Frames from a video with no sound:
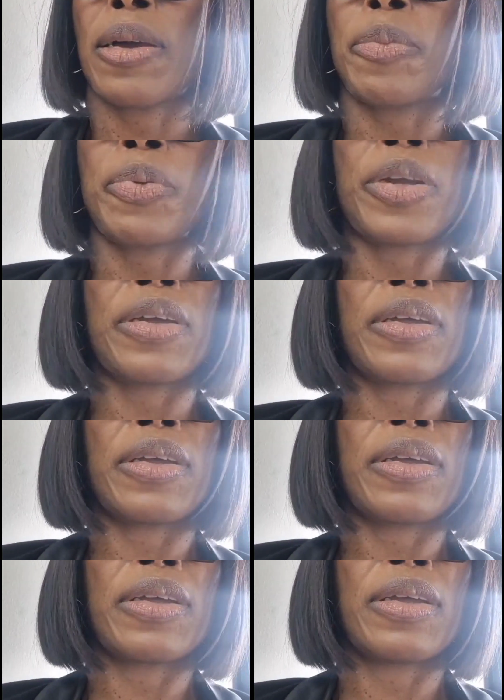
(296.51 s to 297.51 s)
I
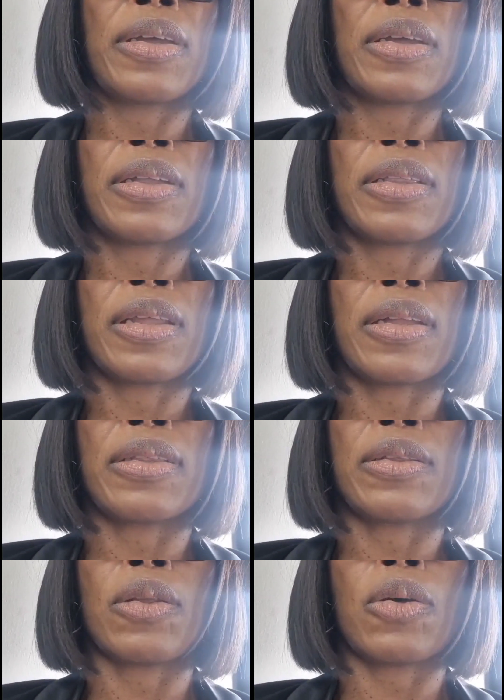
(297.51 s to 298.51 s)
pray
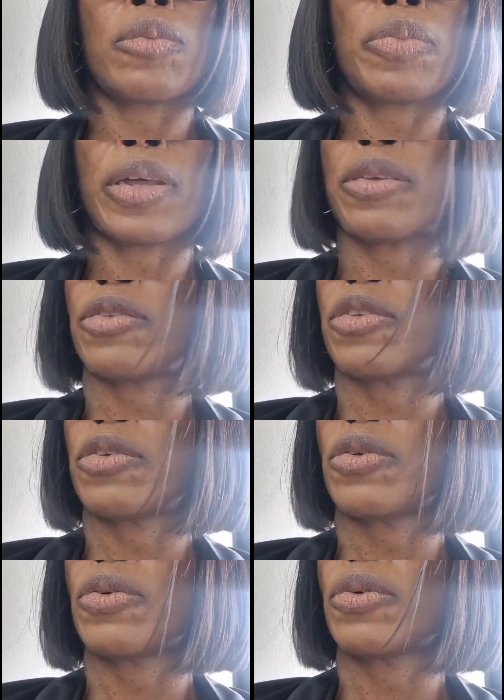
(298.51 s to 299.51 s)
that the Lord bless
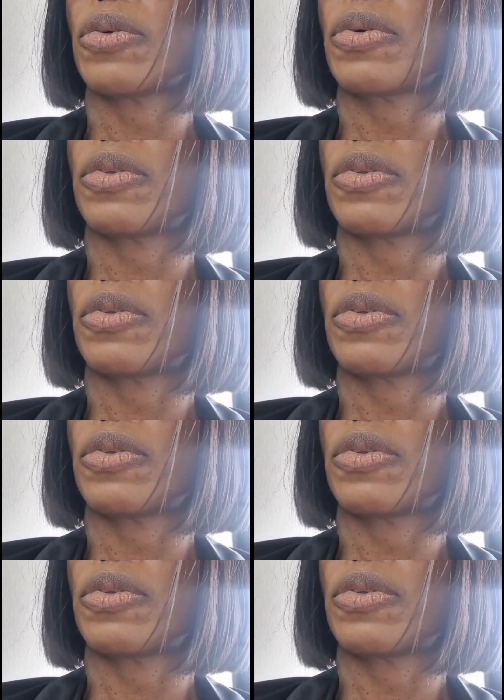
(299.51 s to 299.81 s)
you